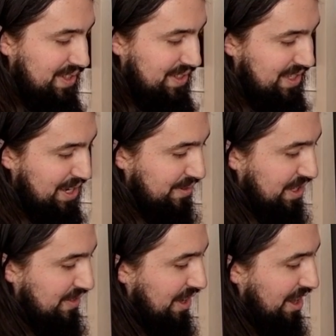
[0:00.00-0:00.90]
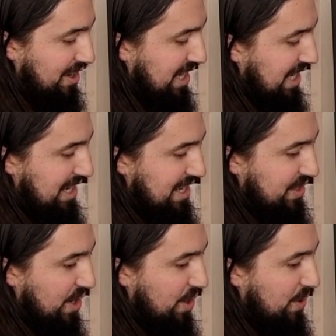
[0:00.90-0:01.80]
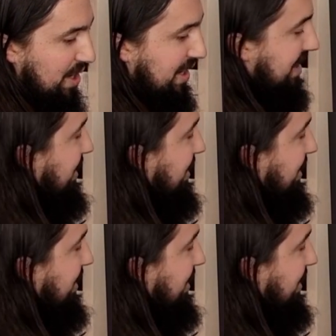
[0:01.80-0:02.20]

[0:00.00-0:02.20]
and stuff in there. So